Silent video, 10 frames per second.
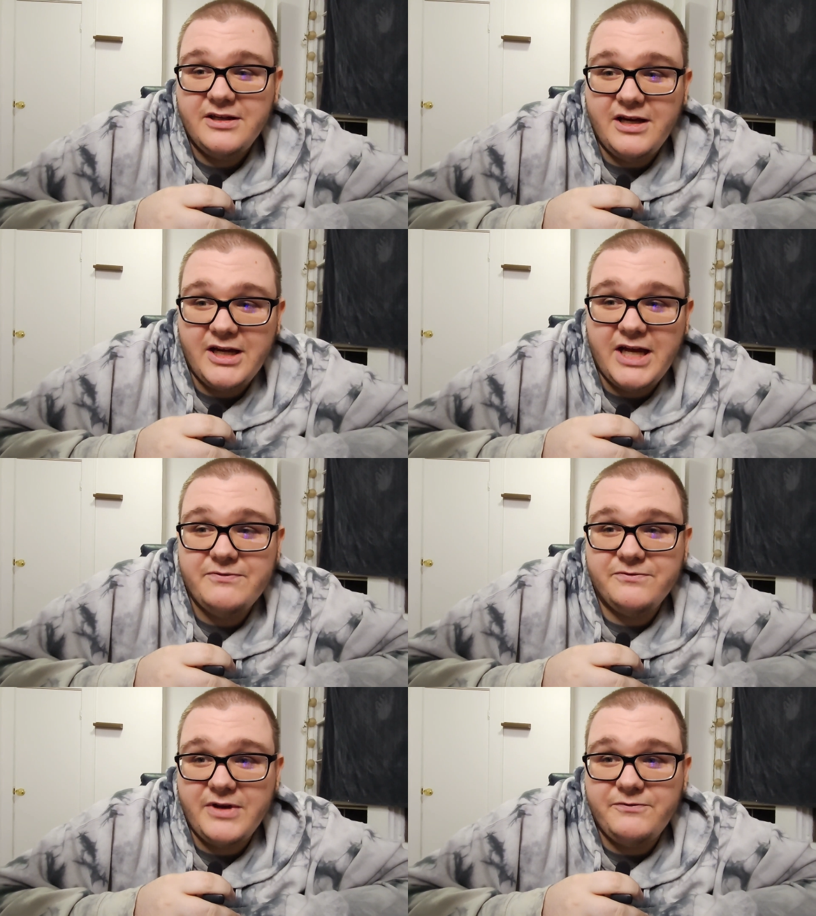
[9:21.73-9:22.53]

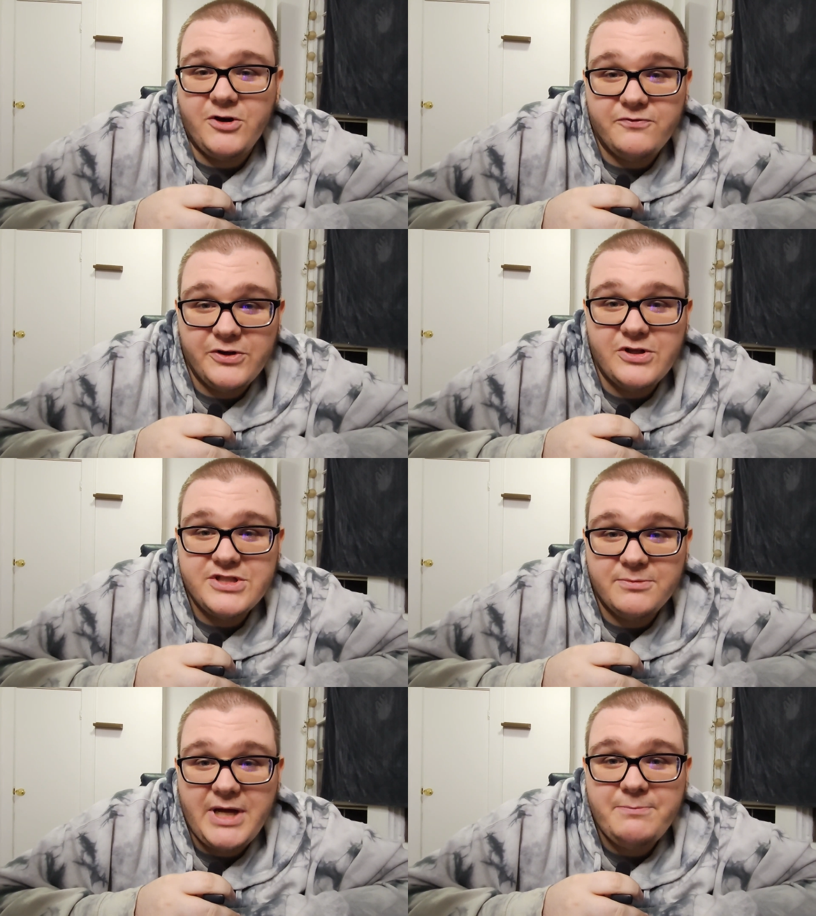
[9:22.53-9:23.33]
If you're feeling
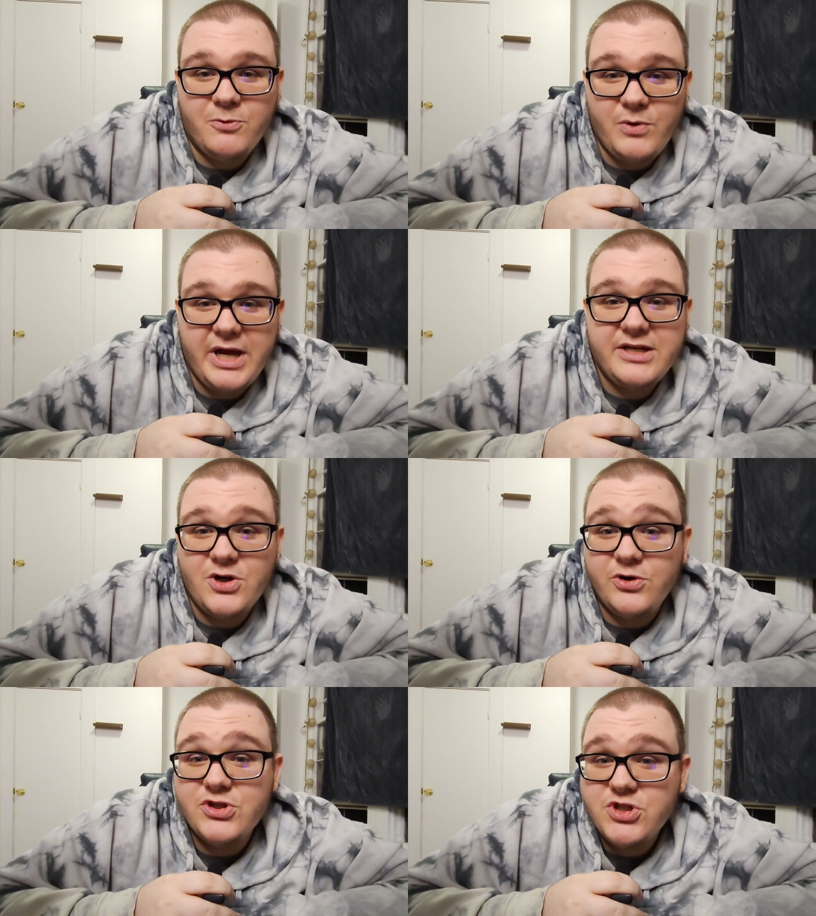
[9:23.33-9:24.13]
some type of way,
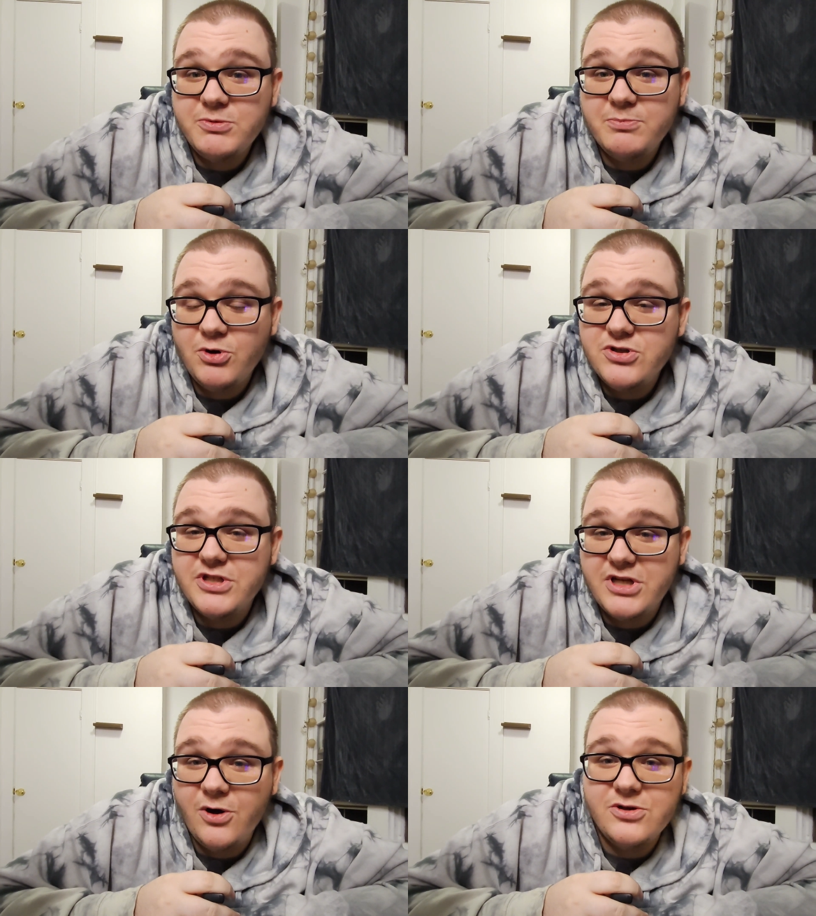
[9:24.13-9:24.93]
don't assume the
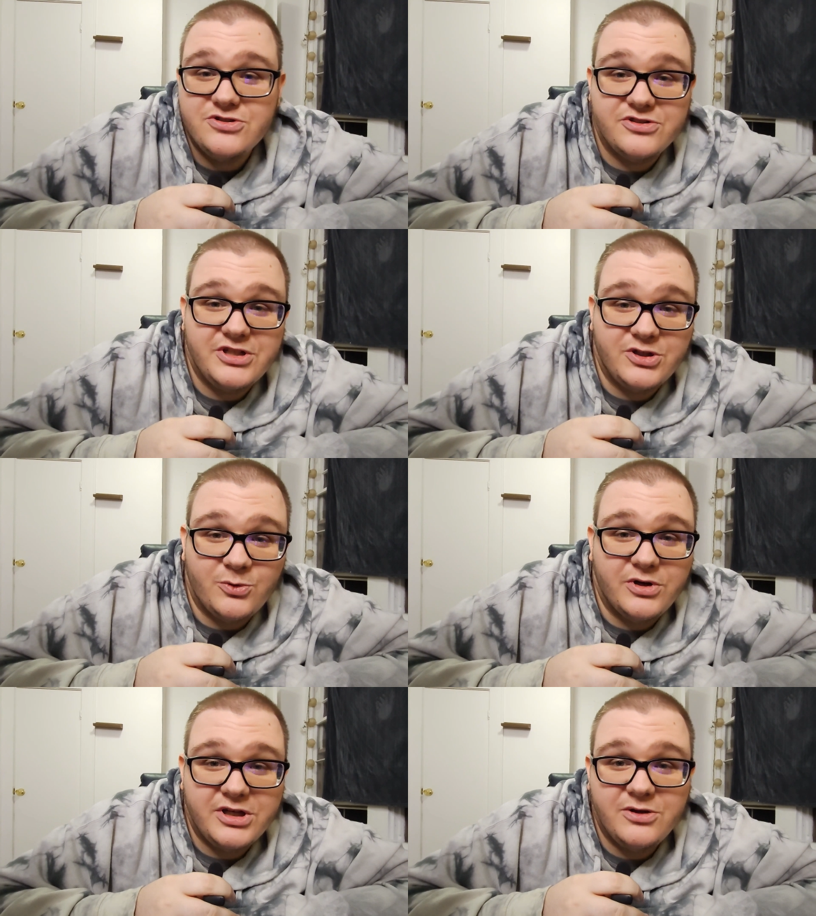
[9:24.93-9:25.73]
person knows and just
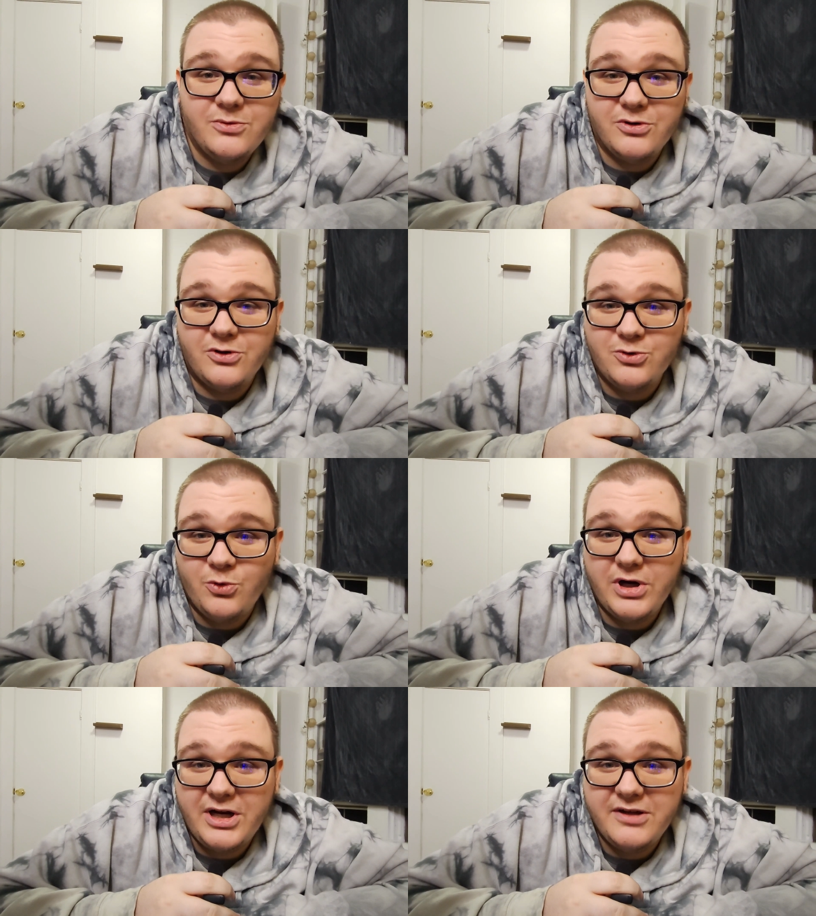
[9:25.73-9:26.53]
ignoring you or
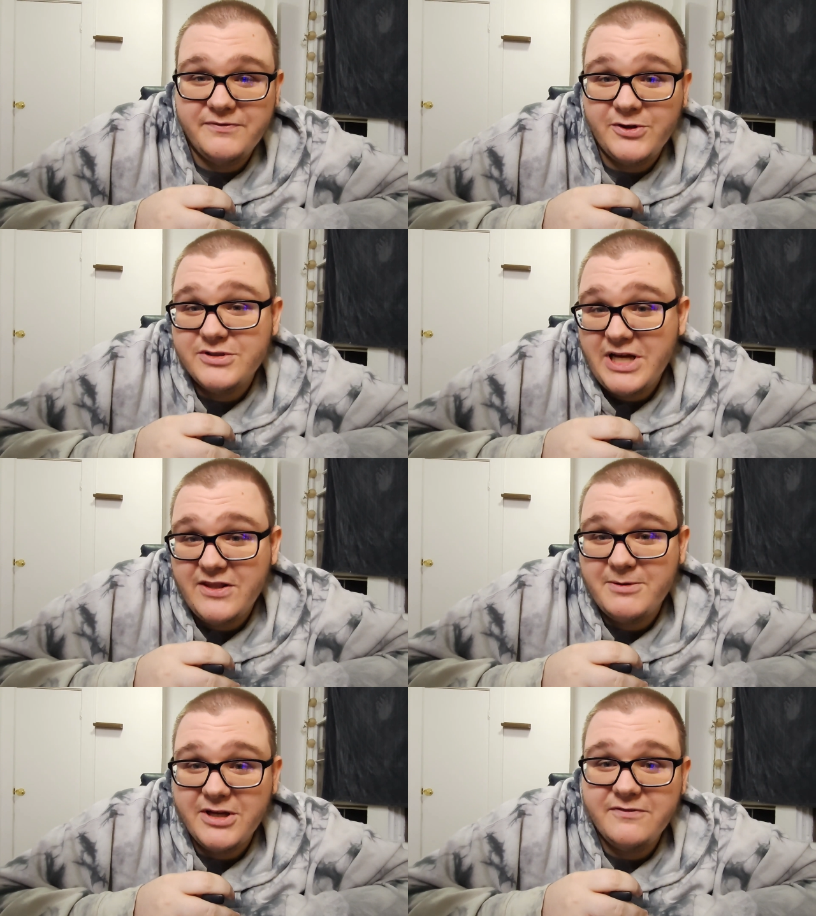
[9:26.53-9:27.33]
ignoring how you feel.
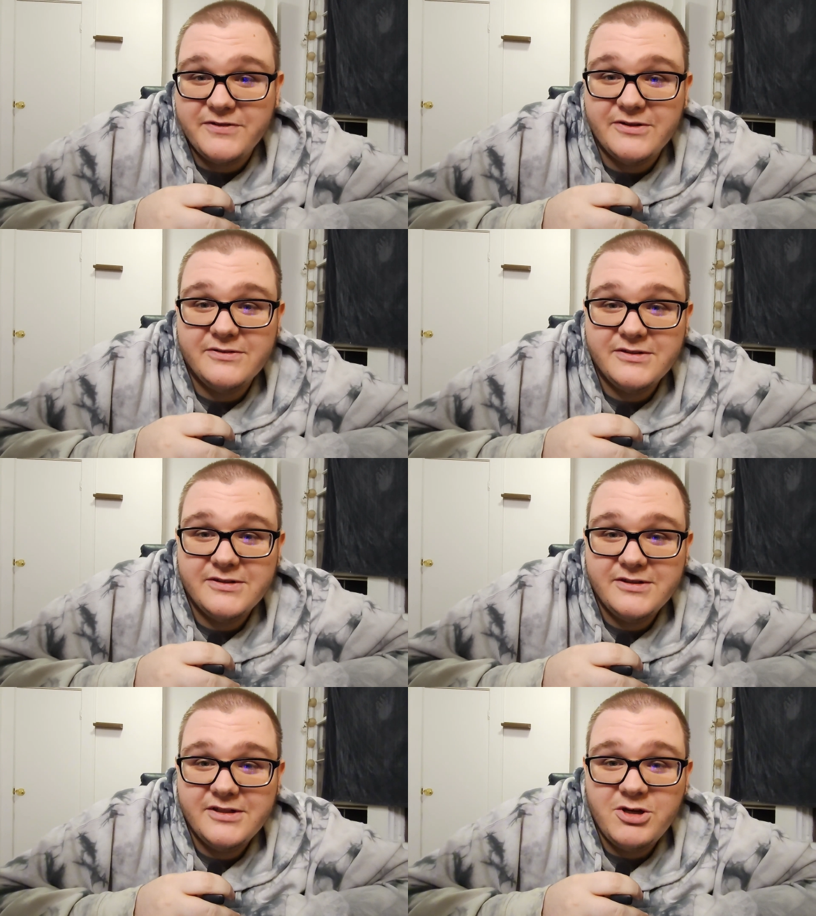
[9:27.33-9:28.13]
Tell them how you feel.
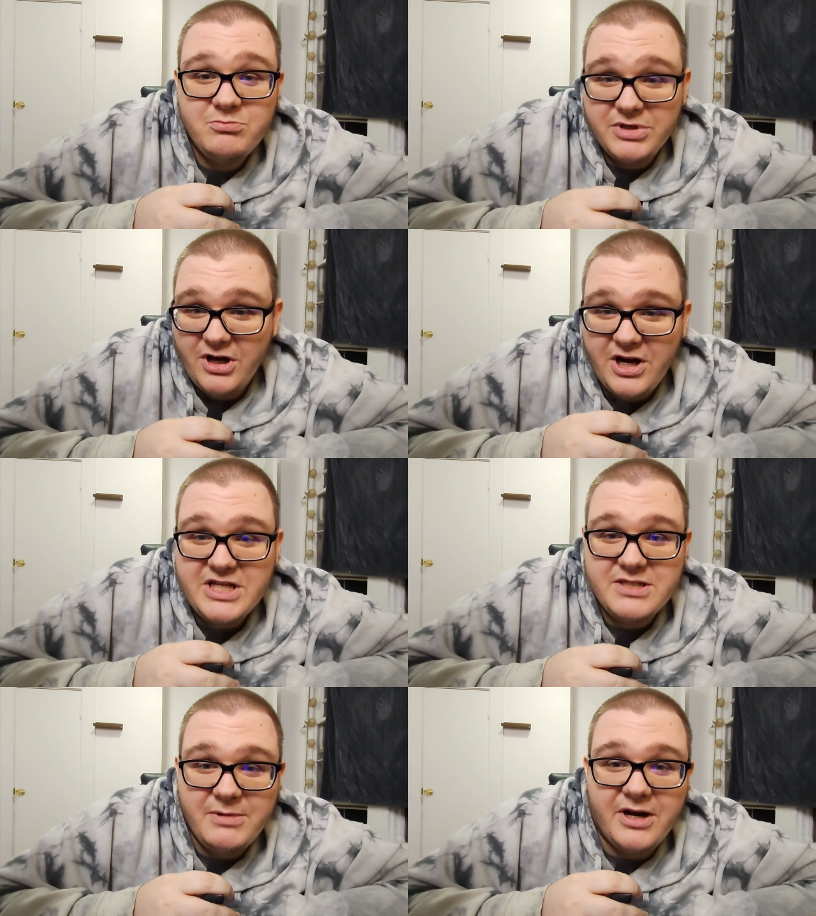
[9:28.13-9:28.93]
Be
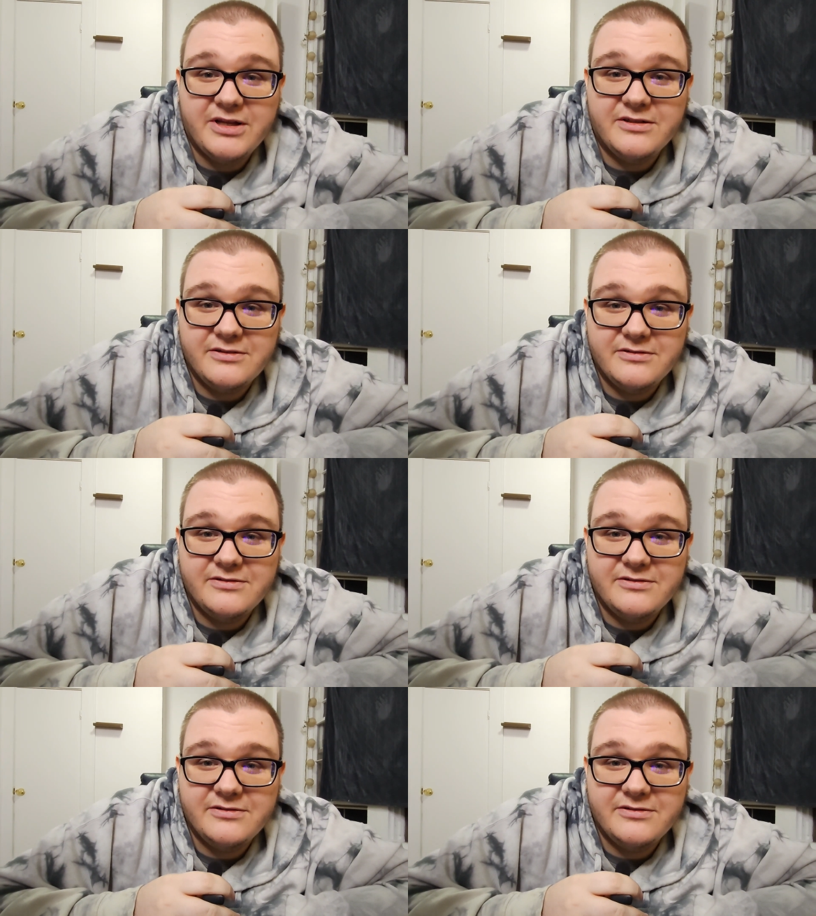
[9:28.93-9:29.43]
honest about it.